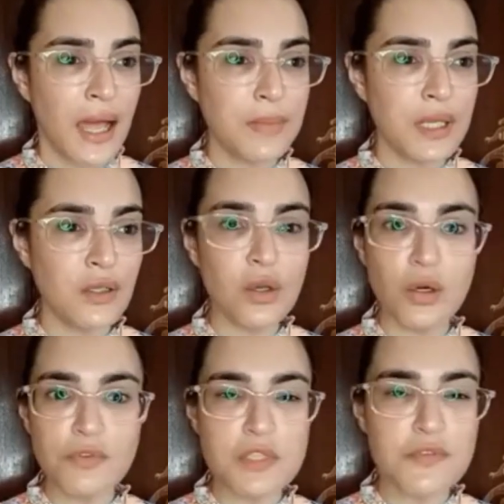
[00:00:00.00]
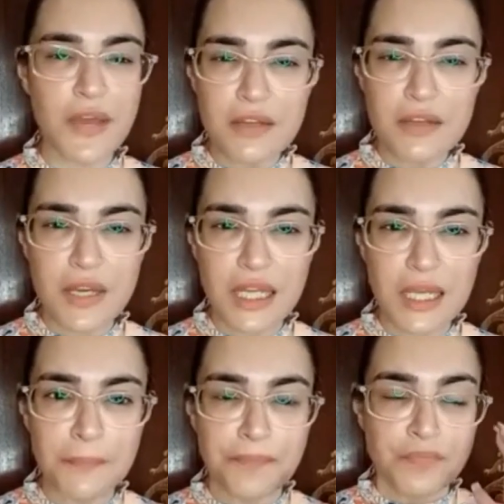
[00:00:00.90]
I mean, you know, it was very,
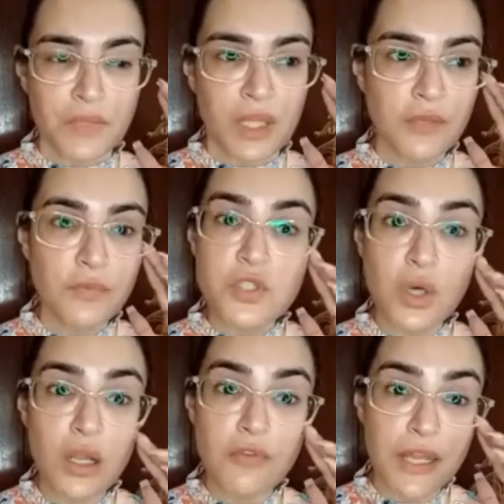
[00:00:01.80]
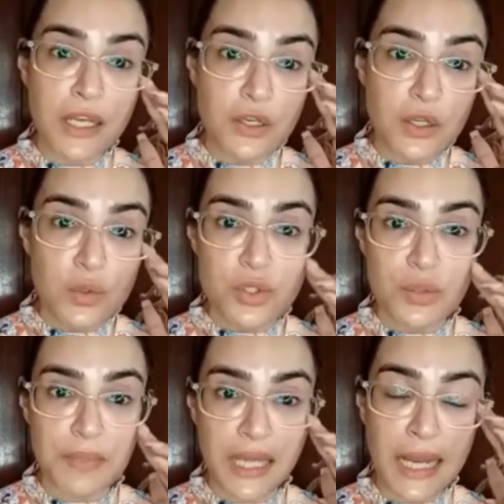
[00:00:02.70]
very, it was all very new to
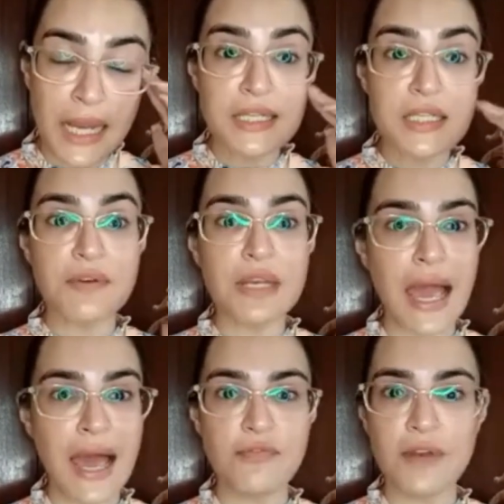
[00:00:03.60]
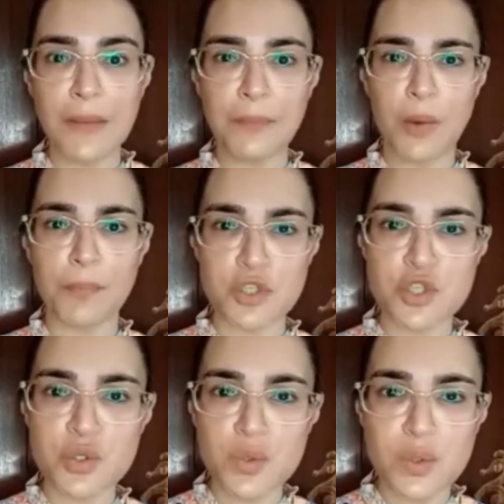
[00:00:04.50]
me. And I didn't even have like proper
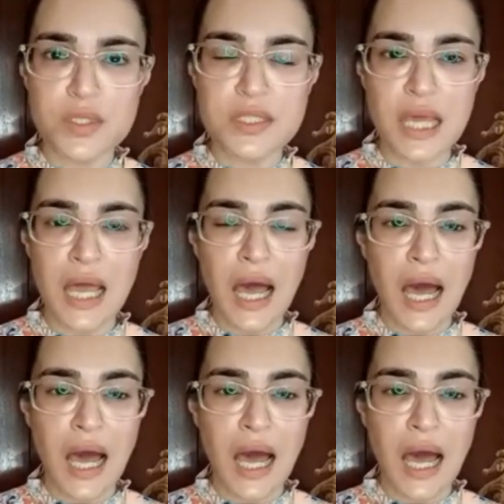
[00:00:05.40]
shoes.